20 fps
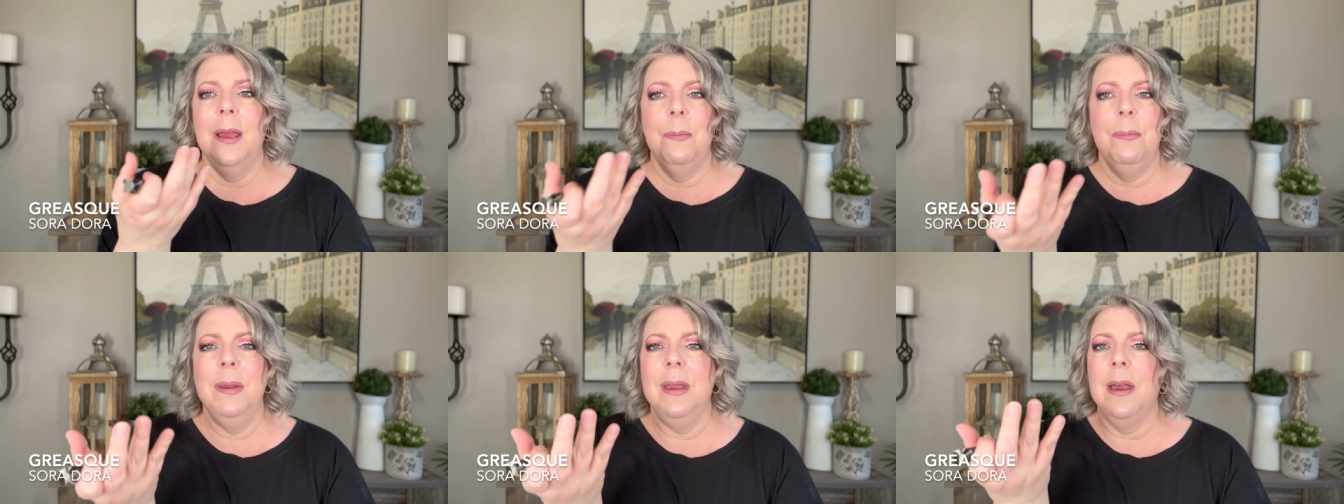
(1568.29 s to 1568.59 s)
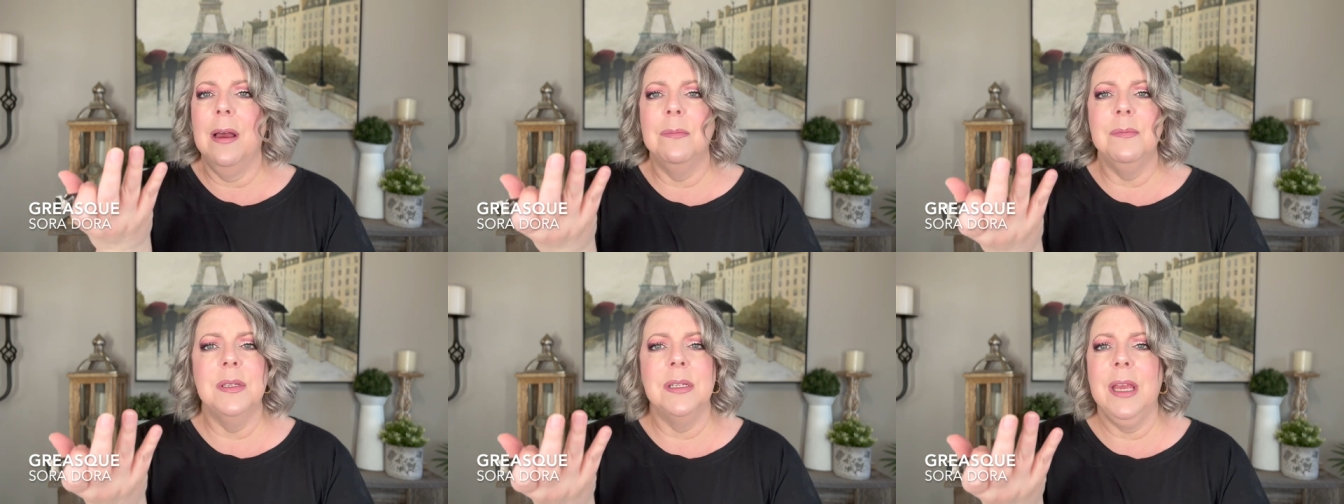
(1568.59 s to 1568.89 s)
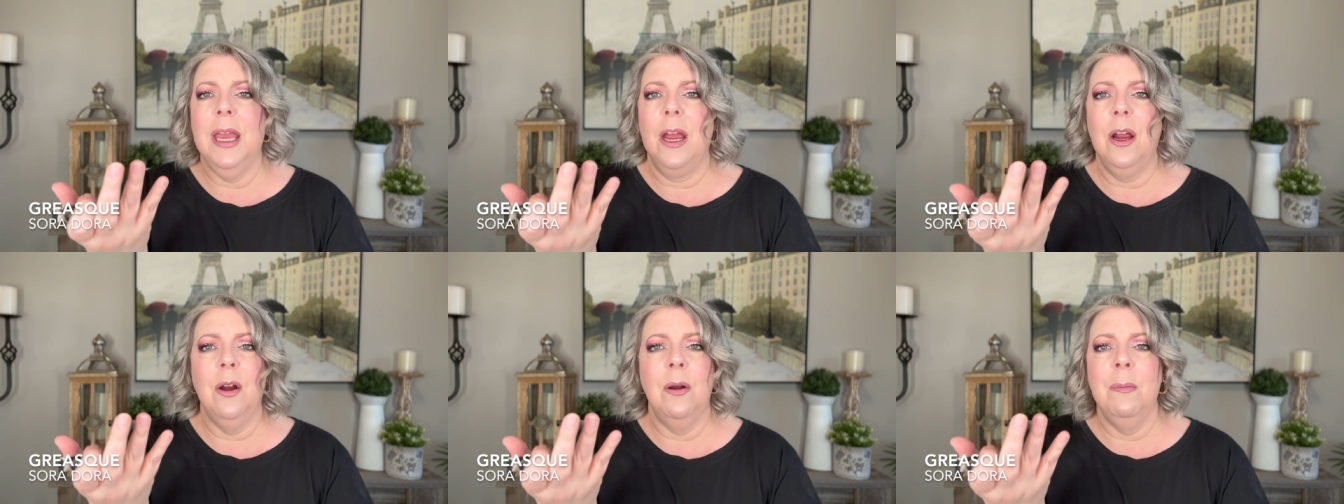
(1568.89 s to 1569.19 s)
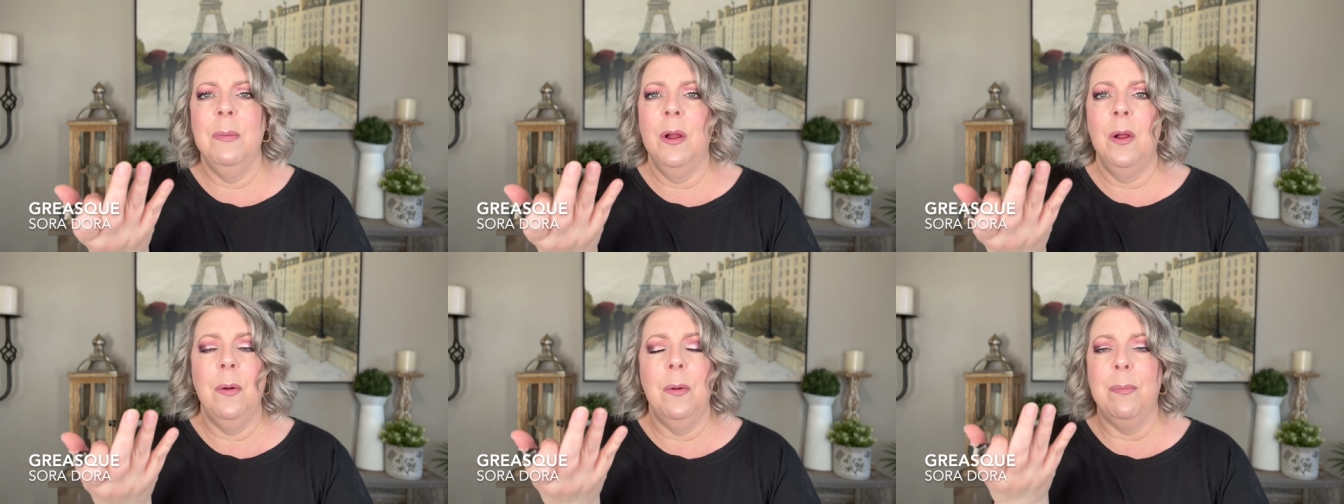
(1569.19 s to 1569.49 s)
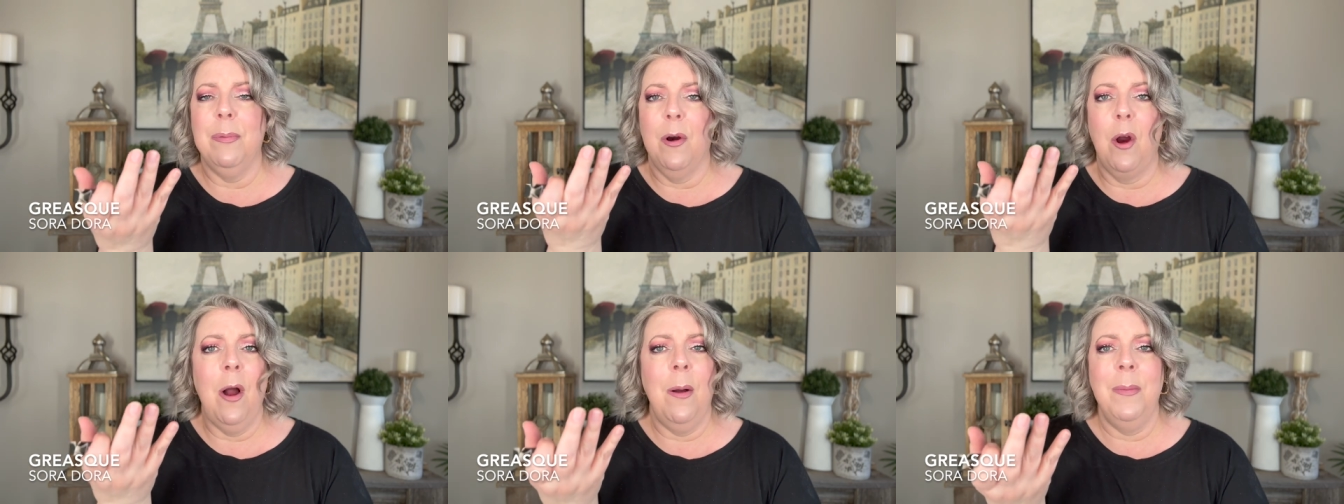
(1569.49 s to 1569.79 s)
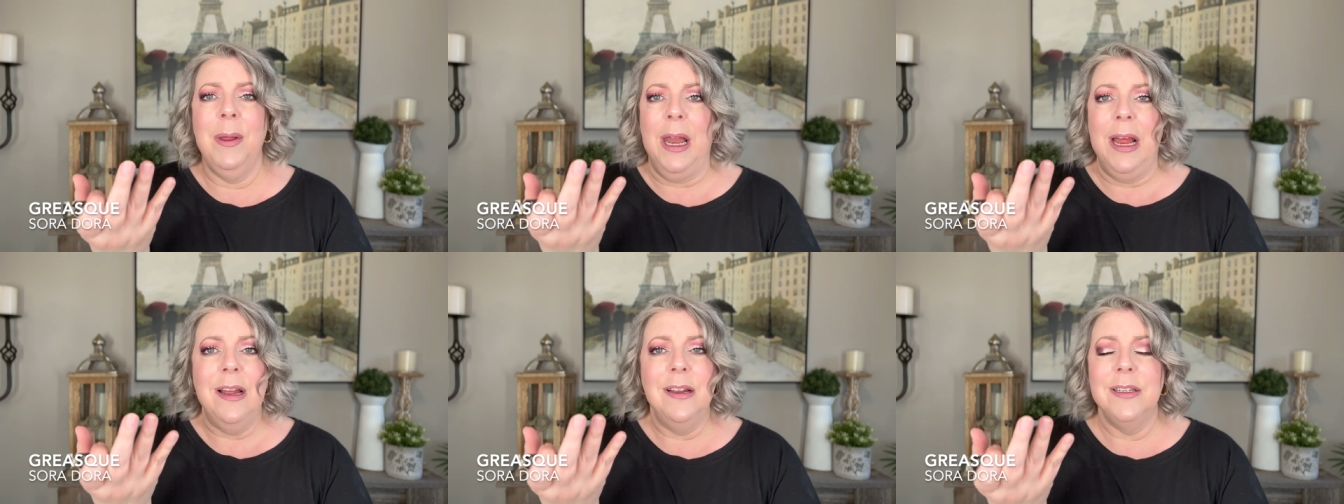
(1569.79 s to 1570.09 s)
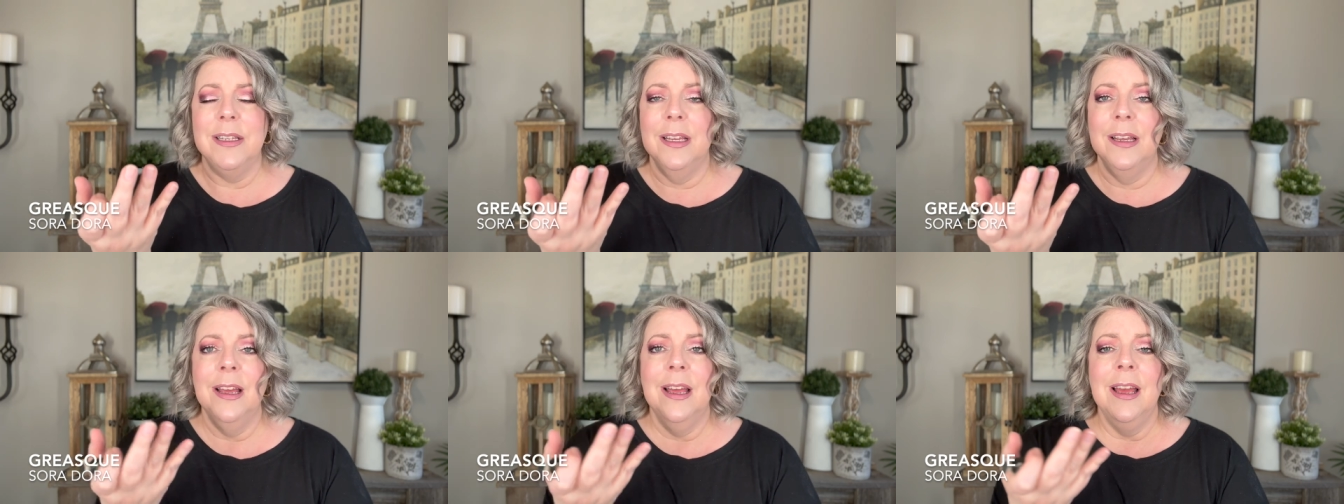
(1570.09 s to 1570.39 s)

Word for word: it becomes caramel prominent.